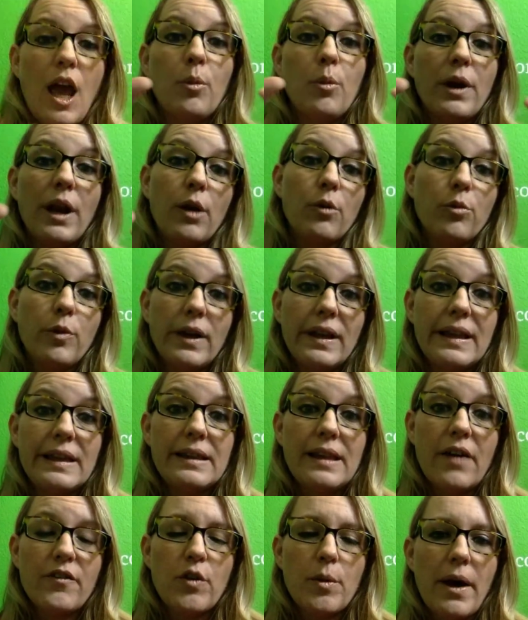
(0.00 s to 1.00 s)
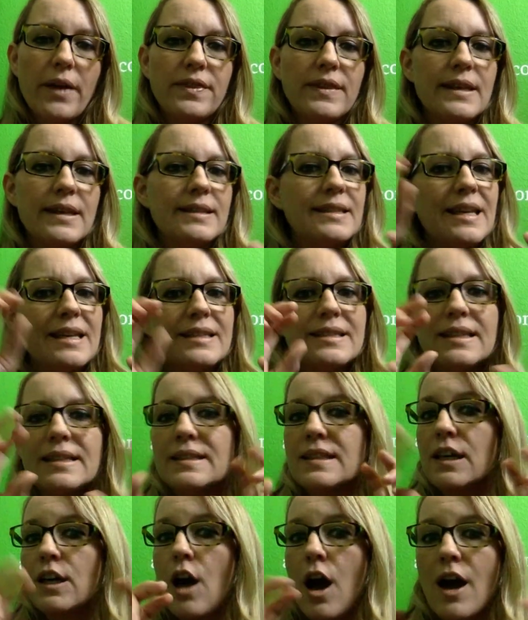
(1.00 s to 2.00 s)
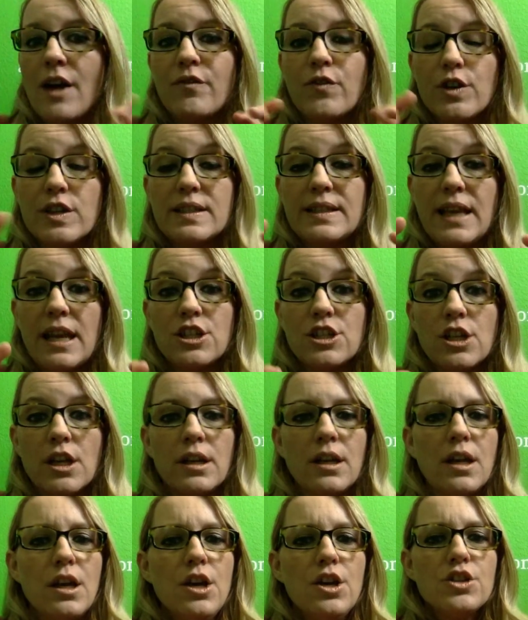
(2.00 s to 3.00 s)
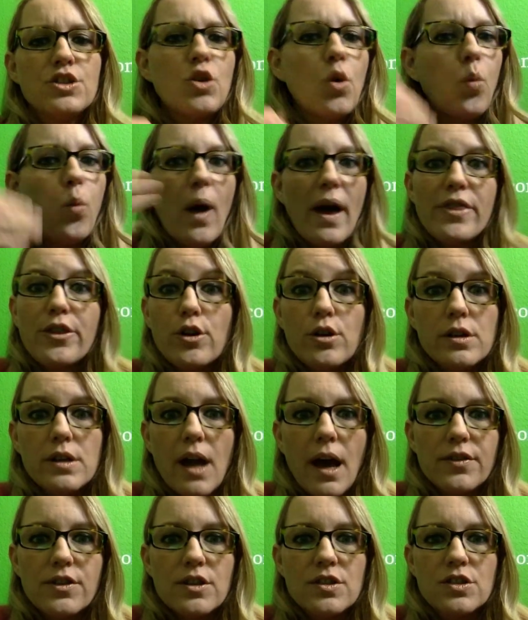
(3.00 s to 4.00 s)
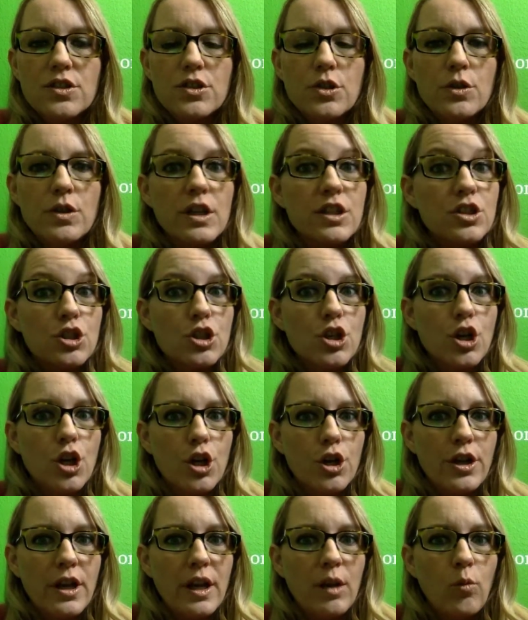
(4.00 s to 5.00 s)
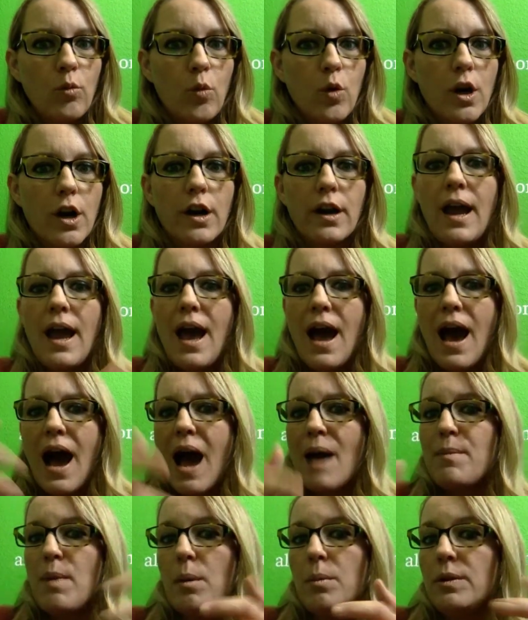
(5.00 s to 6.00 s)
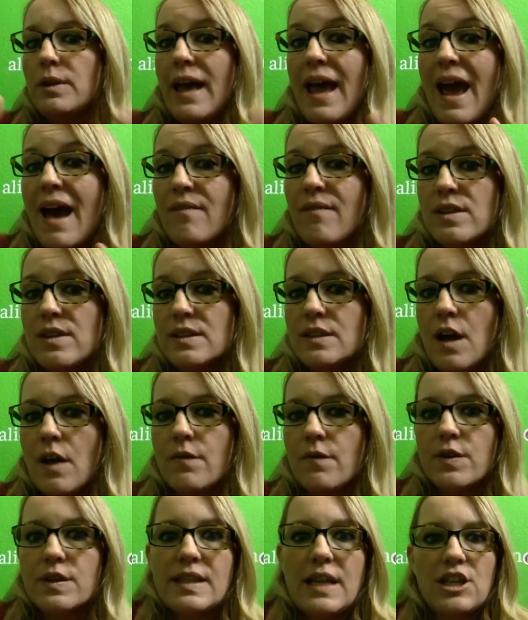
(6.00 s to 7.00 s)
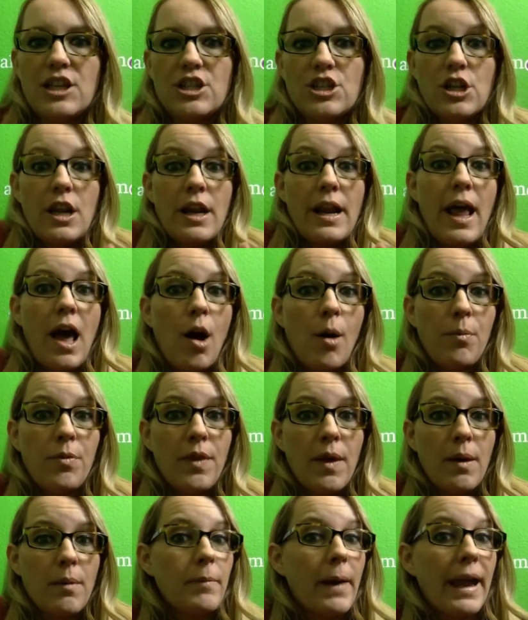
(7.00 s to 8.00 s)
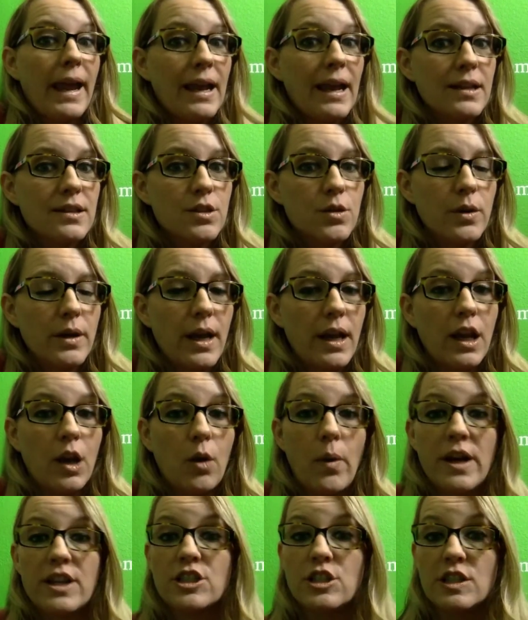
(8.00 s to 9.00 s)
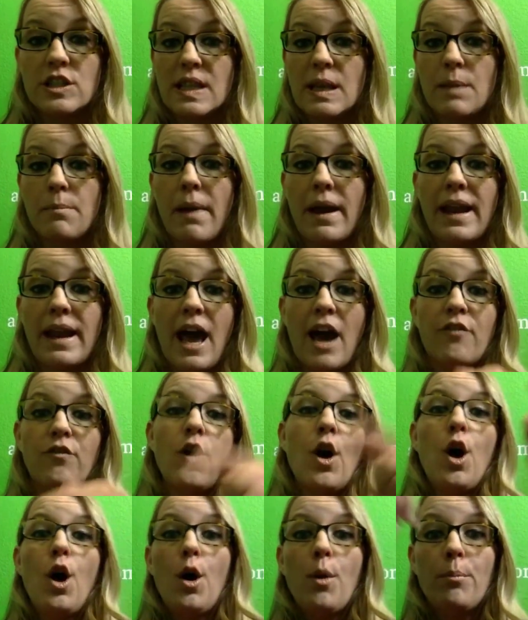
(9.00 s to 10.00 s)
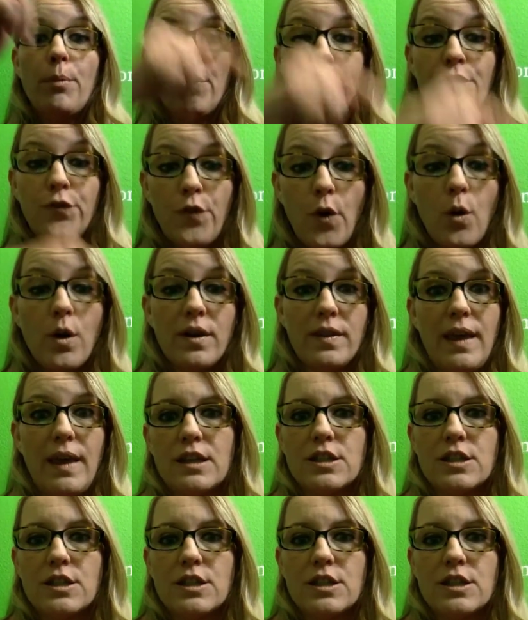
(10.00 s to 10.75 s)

what I really love about this is it's a conversation. So whether or not the student has turned in work, I'm able to have this conversation and help them by answering any questions they might have before they